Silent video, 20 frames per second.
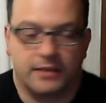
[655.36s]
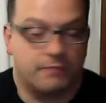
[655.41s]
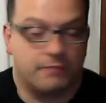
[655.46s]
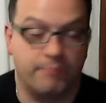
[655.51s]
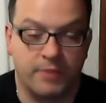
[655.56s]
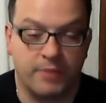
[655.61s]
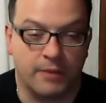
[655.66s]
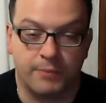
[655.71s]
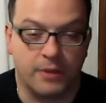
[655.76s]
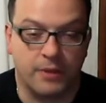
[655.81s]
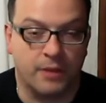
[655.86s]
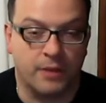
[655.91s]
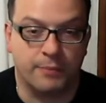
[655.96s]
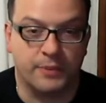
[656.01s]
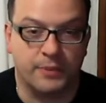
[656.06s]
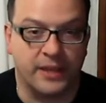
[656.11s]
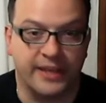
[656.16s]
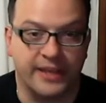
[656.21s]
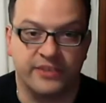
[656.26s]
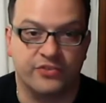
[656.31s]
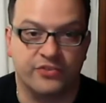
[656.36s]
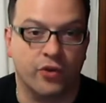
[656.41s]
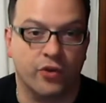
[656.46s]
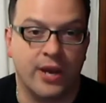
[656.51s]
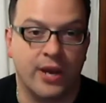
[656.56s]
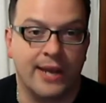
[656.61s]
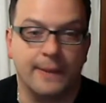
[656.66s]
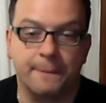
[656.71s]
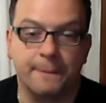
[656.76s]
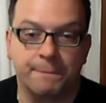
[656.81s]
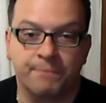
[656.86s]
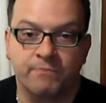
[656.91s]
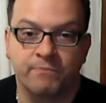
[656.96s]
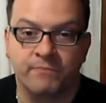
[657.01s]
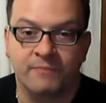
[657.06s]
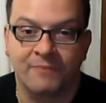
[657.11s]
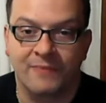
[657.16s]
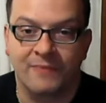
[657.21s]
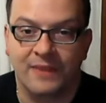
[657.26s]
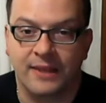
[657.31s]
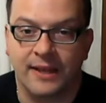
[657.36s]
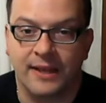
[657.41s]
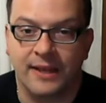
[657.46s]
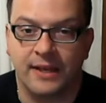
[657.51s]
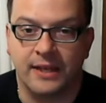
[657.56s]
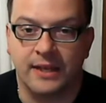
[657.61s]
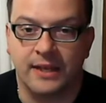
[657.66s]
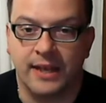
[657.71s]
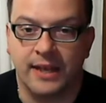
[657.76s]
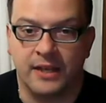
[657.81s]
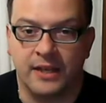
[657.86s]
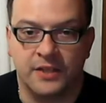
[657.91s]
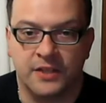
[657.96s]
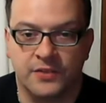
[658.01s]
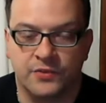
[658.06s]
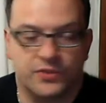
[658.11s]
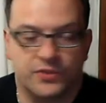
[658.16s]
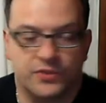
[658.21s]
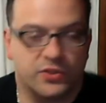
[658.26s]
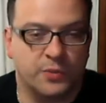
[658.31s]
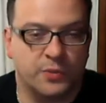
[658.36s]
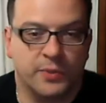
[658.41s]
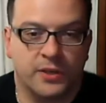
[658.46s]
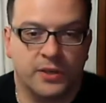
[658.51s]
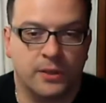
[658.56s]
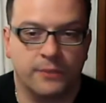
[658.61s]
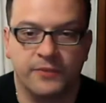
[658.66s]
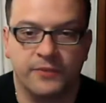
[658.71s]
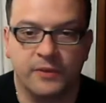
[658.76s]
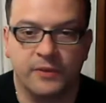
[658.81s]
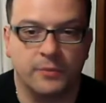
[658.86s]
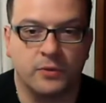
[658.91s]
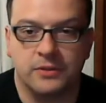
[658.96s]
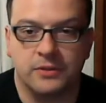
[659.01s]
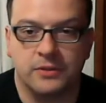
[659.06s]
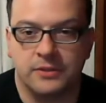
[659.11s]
it plays great, and it's super comfortable.